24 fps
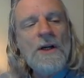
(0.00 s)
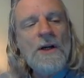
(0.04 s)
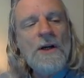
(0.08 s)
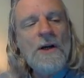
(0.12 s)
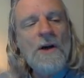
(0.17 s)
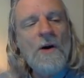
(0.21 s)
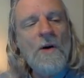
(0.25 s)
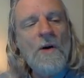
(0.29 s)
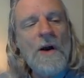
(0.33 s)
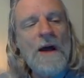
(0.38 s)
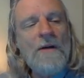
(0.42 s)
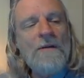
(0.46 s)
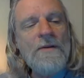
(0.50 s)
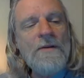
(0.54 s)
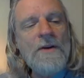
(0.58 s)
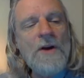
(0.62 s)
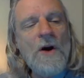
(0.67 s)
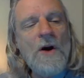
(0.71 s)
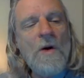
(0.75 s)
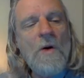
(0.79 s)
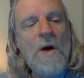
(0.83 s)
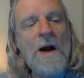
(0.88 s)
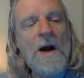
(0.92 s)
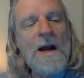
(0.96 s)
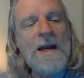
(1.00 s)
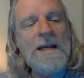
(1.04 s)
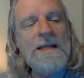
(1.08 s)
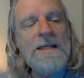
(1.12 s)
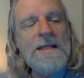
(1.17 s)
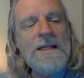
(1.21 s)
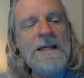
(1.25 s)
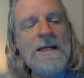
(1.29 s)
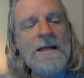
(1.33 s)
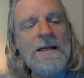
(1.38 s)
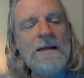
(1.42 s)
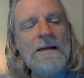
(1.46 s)
who have no
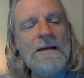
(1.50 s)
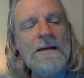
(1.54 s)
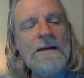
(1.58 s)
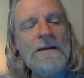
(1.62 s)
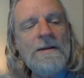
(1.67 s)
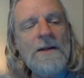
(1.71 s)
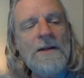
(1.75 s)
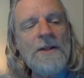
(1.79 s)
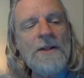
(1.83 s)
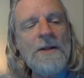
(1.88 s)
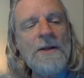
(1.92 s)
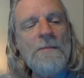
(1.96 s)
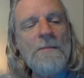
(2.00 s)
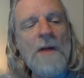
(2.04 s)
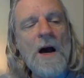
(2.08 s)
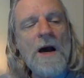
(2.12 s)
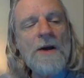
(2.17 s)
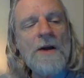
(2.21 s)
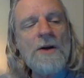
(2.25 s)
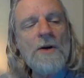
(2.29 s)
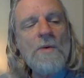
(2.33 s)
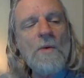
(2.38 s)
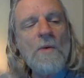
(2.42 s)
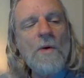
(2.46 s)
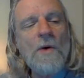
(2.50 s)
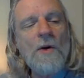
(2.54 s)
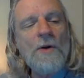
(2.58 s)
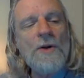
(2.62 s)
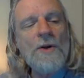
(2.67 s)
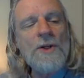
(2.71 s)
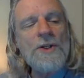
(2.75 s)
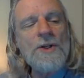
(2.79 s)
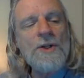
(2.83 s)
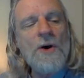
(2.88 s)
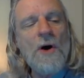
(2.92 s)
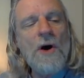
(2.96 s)
idea that the modern world
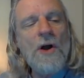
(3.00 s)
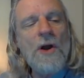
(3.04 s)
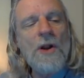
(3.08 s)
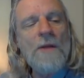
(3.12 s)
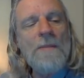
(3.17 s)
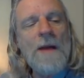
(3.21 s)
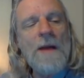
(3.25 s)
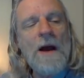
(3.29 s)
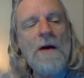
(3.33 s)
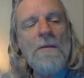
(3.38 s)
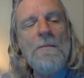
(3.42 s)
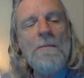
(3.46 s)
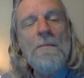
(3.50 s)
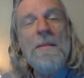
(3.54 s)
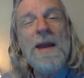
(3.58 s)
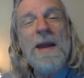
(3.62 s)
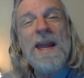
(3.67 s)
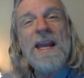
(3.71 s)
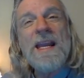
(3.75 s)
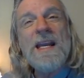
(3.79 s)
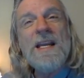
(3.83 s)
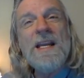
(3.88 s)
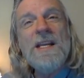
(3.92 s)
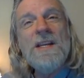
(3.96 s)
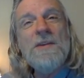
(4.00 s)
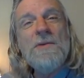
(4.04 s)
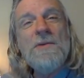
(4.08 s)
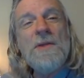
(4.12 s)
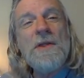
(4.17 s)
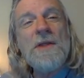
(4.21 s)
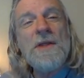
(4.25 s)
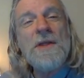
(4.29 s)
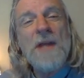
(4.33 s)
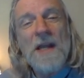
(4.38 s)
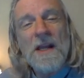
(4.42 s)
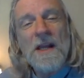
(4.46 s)
is all about making you
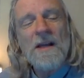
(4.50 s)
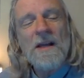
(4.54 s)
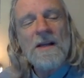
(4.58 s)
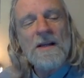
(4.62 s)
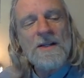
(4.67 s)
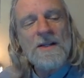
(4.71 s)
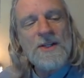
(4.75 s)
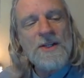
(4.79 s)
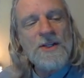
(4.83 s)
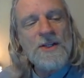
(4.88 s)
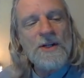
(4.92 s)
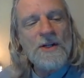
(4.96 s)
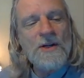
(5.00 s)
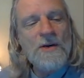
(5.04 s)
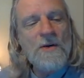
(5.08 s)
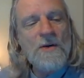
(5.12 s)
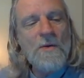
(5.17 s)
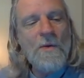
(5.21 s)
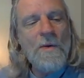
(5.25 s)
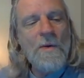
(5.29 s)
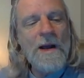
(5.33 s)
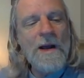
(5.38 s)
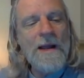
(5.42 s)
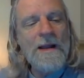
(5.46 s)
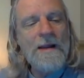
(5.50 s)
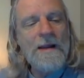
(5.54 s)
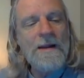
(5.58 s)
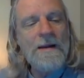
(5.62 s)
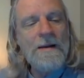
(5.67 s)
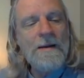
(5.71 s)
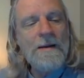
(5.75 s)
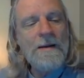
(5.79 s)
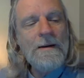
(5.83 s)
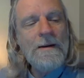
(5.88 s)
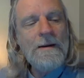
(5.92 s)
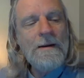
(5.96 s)
think a certain way
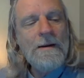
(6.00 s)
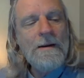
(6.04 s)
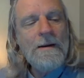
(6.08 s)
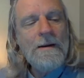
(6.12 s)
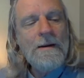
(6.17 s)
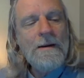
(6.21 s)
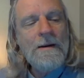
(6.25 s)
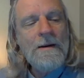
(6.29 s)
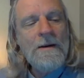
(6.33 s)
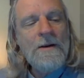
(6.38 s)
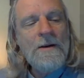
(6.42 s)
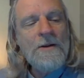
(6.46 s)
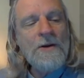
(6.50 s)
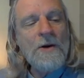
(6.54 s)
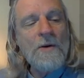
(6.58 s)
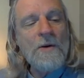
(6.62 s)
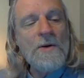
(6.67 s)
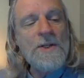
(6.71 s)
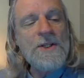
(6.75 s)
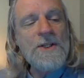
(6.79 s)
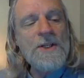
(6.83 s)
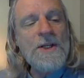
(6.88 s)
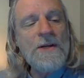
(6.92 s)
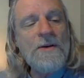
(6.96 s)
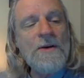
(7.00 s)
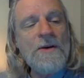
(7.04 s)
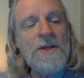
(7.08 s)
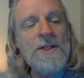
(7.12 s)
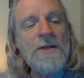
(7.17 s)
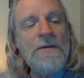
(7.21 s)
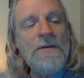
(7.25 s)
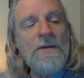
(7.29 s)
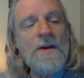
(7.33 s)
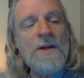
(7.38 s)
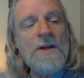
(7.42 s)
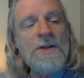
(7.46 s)
through a series
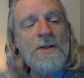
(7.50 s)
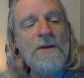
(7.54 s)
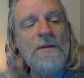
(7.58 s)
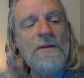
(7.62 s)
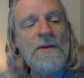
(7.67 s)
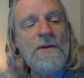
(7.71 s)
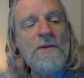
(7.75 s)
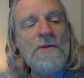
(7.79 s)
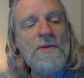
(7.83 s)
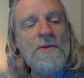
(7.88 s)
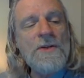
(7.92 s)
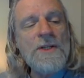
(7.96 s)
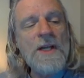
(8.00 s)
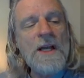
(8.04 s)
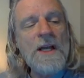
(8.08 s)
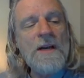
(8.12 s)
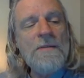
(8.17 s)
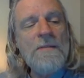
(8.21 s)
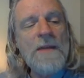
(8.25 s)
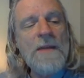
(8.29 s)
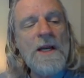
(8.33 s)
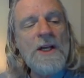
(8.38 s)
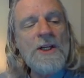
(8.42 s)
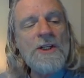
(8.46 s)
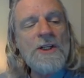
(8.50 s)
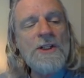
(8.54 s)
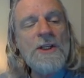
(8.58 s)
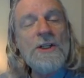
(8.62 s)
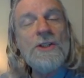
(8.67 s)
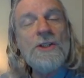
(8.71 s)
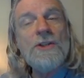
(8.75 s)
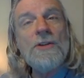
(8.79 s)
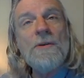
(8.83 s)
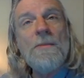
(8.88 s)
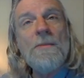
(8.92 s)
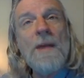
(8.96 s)
of interviews, animation,
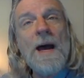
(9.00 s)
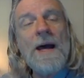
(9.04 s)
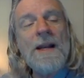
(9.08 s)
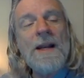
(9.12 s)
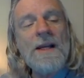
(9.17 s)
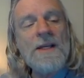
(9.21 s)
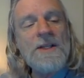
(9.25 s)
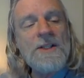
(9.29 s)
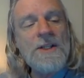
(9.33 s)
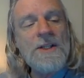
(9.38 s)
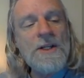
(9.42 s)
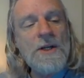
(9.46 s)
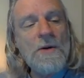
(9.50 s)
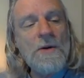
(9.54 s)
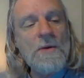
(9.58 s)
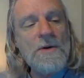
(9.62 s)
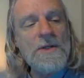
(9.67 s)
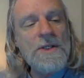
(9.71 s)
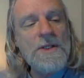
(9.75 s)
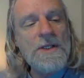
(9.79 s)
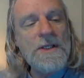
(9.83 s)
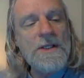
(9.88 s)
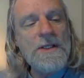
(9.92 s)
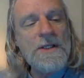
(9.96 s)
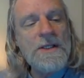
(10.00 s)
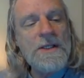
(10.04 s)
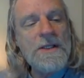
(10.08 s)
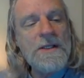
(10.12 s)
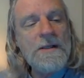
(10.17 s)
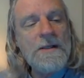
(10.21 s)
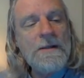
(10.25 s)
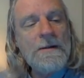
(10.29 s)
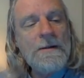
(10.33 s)
and dramatic sequences.